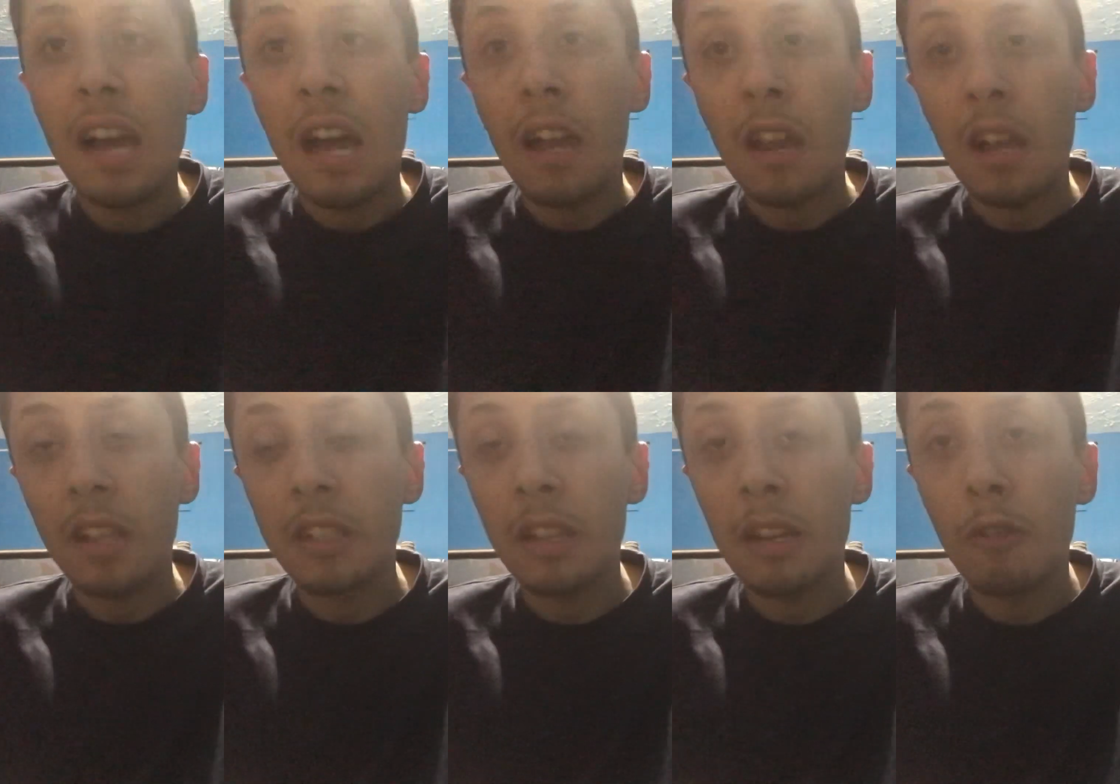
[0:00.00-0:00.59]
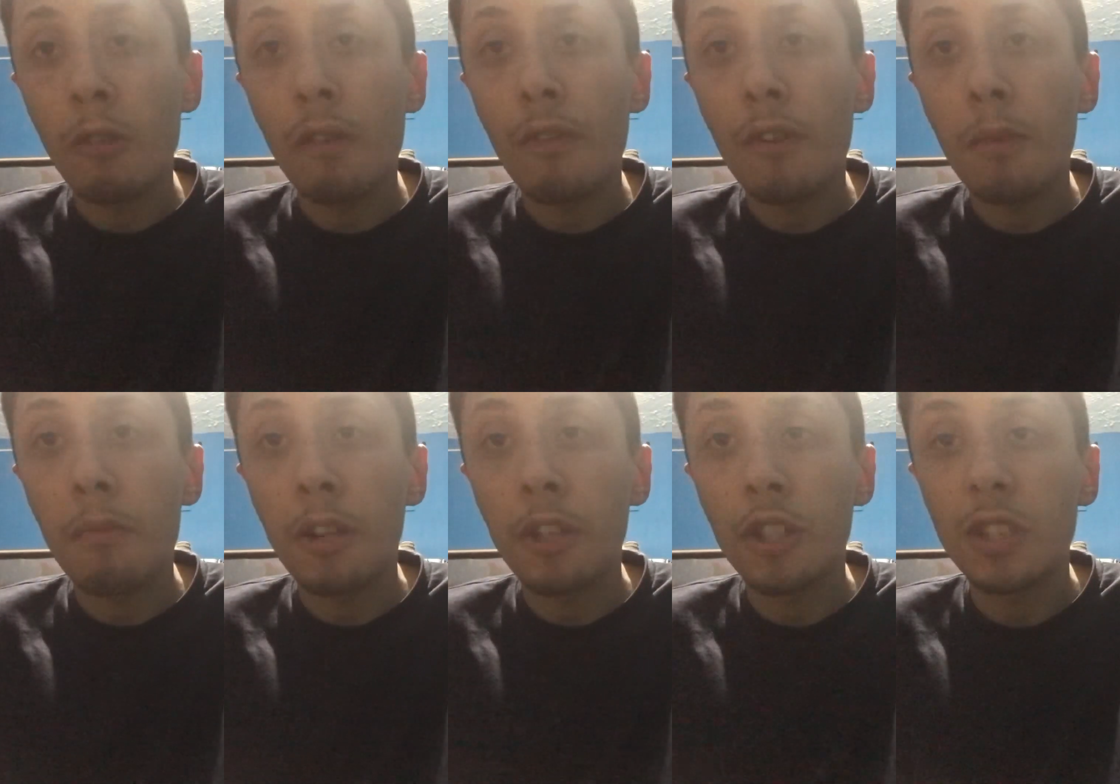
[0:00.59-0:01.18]
Like I said, I'm going for
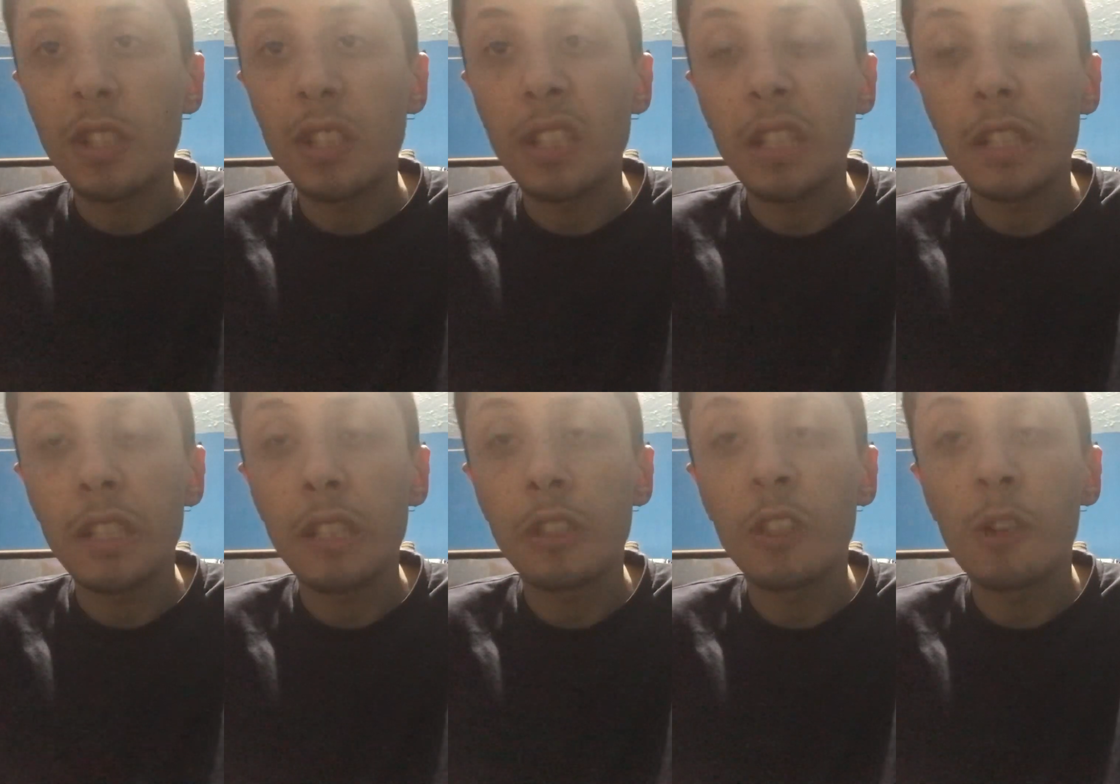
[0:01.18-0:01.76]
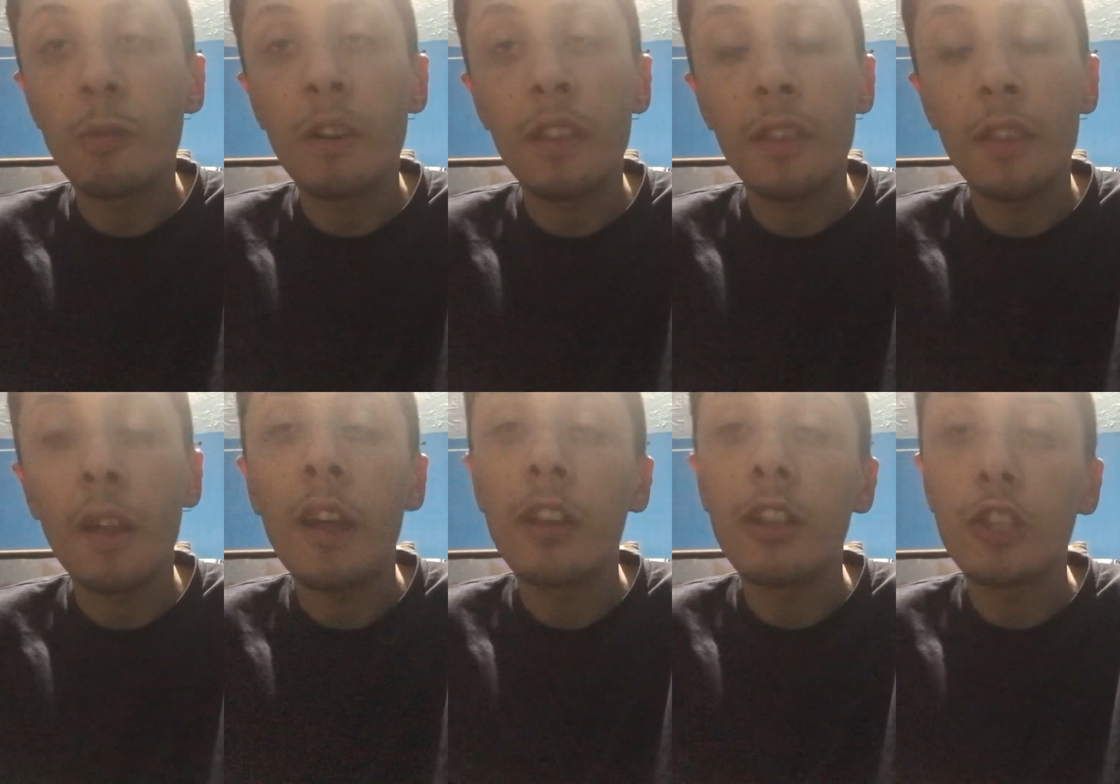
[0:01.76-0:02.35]
Manchester City to win
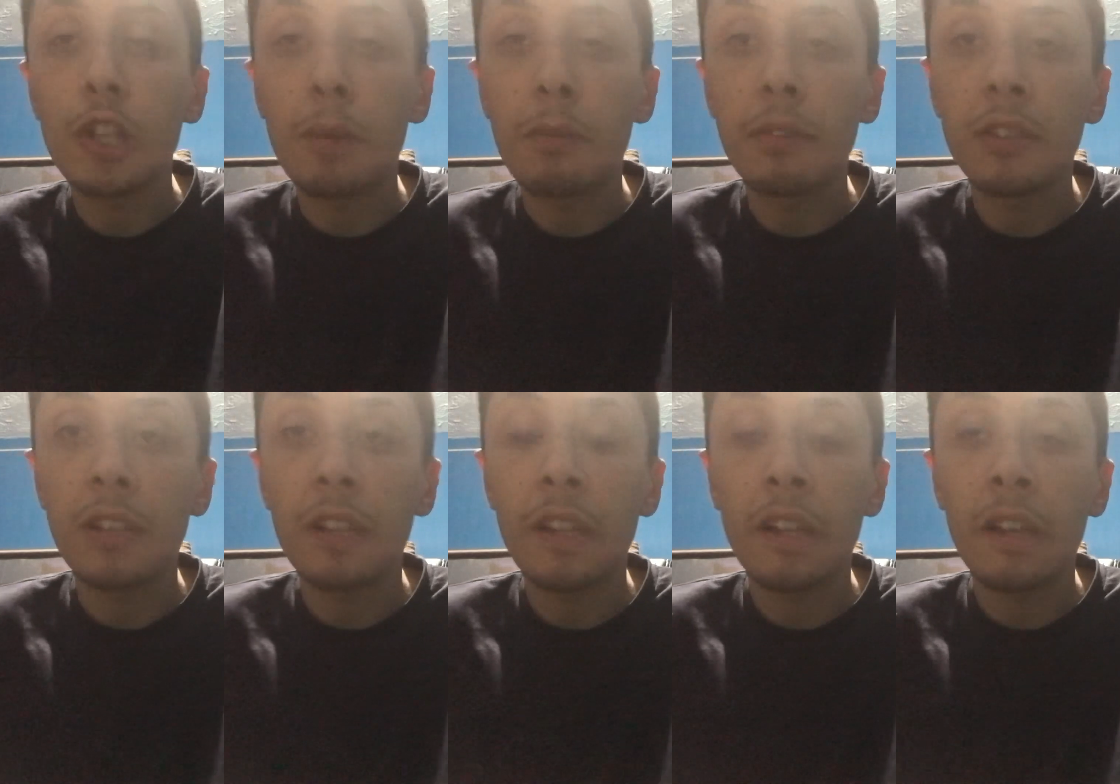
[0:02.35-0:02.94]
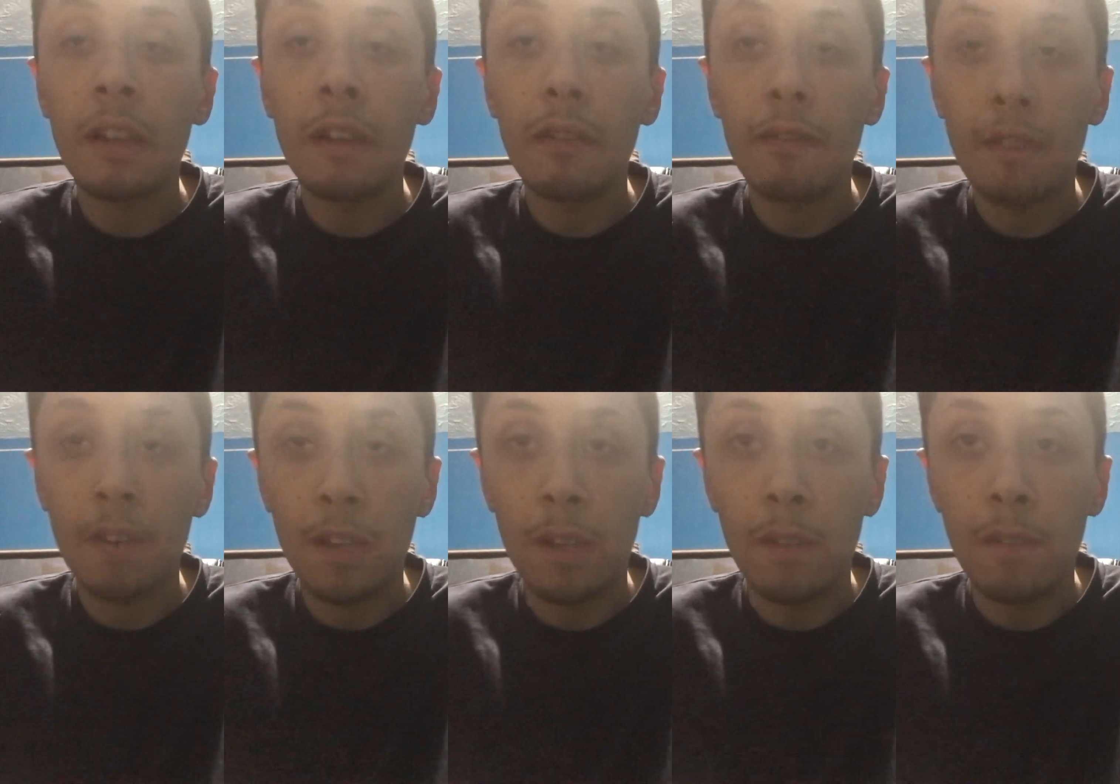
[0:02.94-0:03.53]
the Champions League
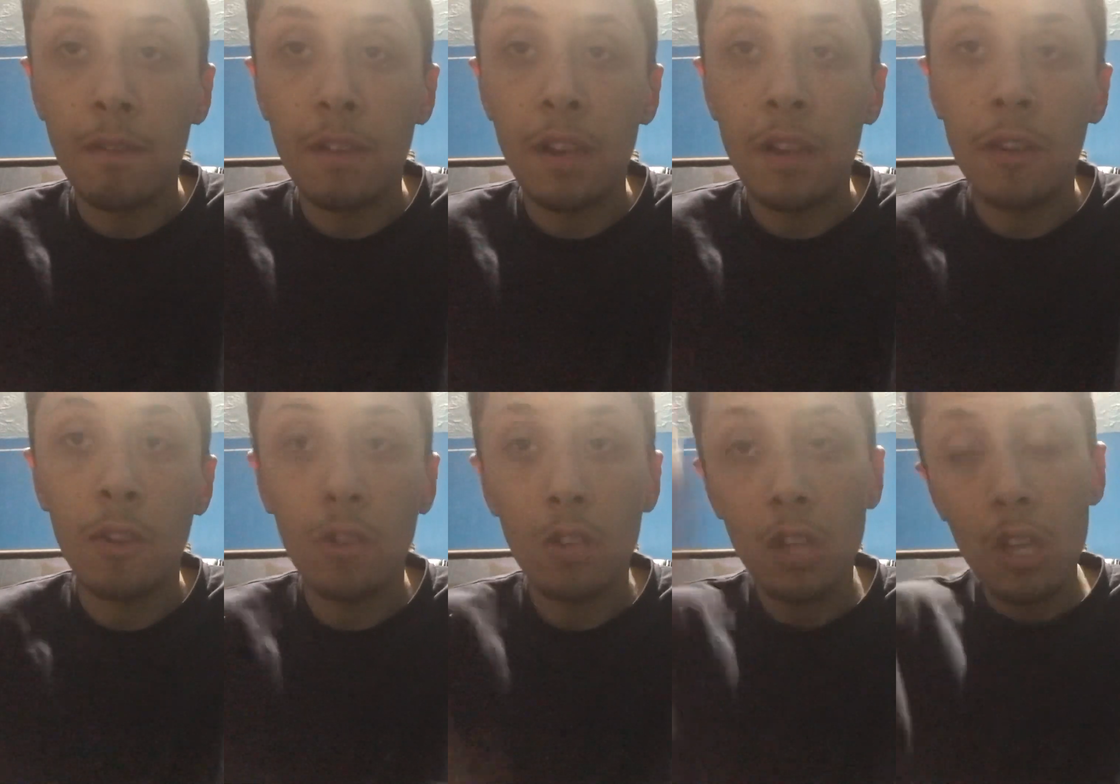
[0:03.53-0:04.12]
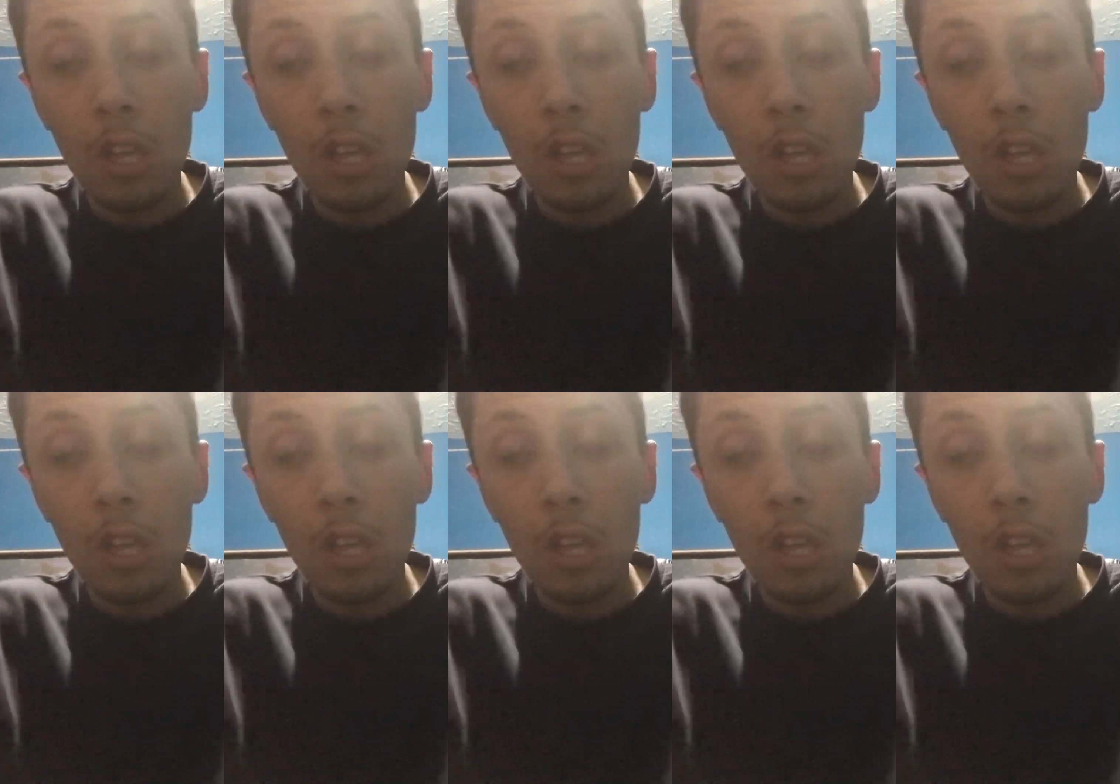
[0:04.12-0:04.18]
final.